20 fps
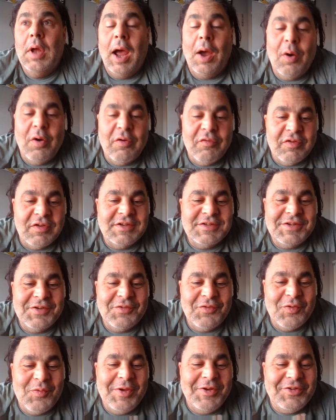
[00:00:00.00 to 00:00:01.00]
However, this
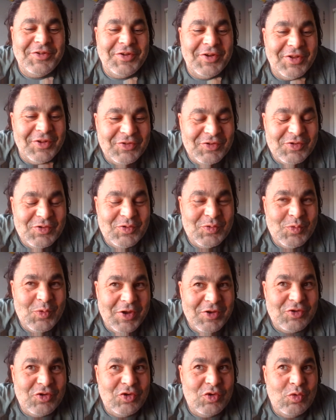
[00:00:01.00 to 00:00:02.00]
information also
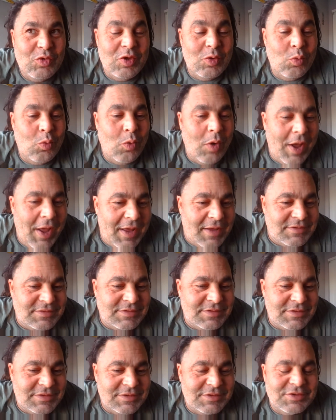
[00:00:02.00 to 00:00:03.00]
went to the
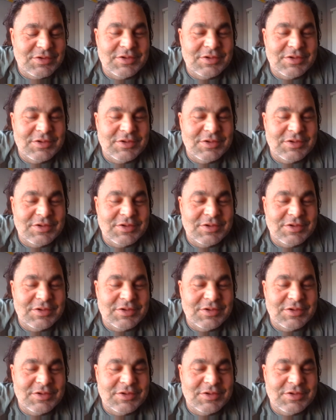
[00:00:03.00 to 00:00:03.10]
West,